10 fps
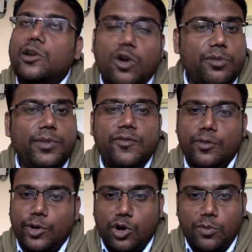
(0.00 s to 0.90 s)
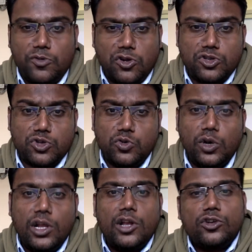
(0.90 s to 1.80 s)
not be from a top-notch school.
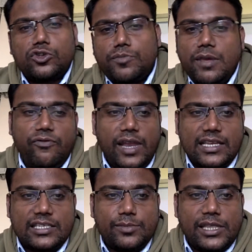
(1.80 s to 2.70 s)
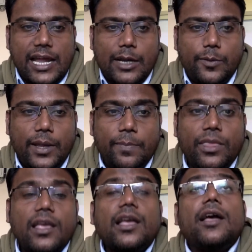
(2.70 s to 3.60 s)
So be flexible that way.
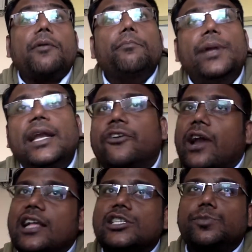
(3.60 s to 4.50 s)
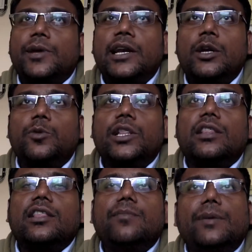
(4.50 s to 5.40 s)
Be transparent with
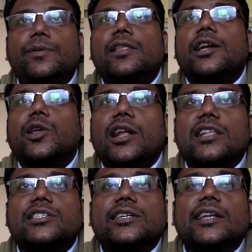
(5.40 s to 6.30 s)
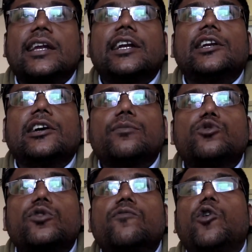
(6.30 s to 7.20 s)
the people that you're considering in terms
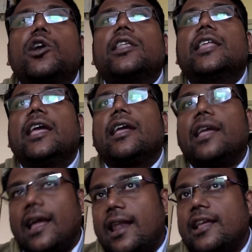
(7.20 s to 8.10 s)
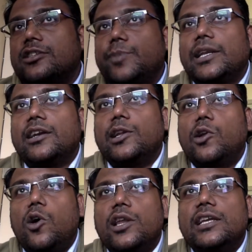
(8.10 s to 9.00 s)
of what they can expect at your
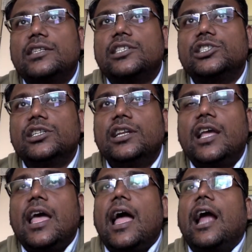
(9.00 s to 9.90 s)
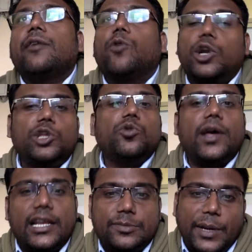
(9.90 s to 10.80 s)
organization and what you are
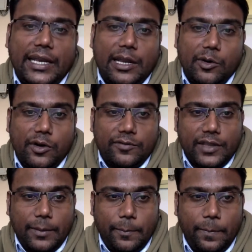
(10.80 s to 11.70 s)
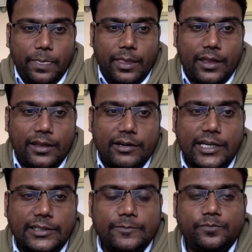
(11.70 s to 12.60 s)
expecting out of them, right?